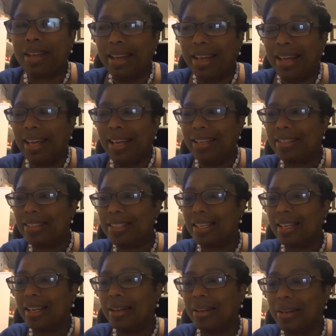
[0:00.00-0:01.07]
And,
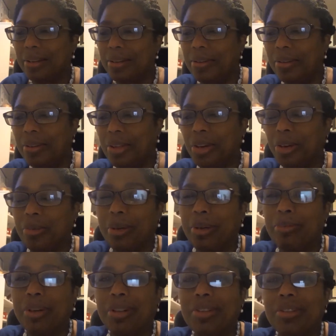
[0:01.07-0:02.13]
my
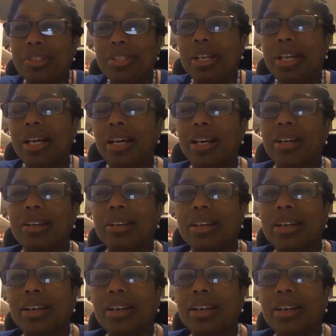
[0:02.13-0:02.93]
brothers and I